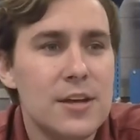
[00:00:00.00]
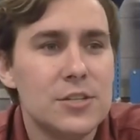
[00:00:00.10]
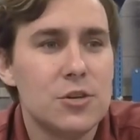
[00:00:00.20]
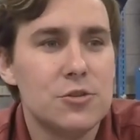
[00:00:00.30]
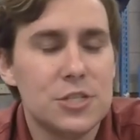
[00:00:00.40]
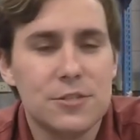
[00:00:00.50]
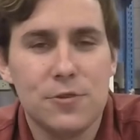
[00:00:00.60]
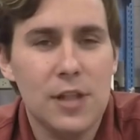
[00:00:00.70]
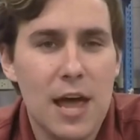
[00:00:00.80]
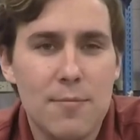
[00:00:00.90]
So just
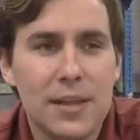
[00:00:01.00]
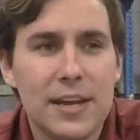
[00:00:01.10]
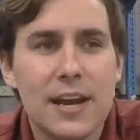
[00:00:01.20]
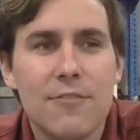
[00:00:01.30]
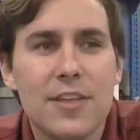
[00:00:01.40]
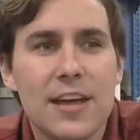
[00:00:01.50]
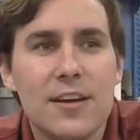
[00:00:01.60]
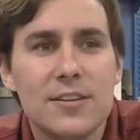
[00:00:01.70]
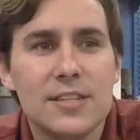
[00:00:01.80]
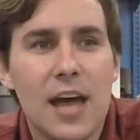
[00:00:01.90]
for liability and everything
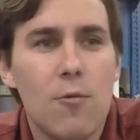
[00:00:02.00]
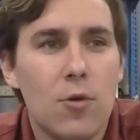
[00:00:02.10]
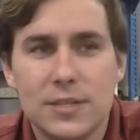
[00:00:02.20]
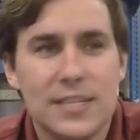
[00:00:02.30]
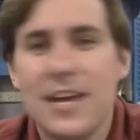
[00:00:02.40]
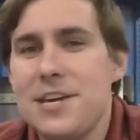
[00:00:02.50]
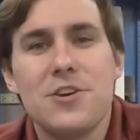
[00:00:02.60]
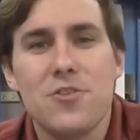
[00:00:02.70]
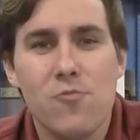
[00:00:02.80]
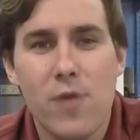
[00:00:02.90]
else, I won't say
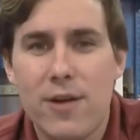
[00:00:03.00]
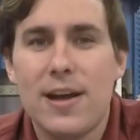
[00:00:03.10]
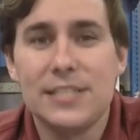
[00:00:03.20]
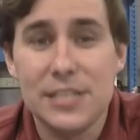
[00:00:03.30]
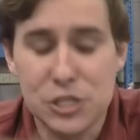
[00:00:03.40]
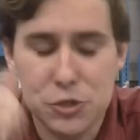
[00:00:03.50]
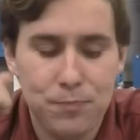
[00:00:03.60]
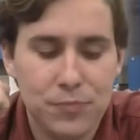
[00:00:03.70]
here where I teach,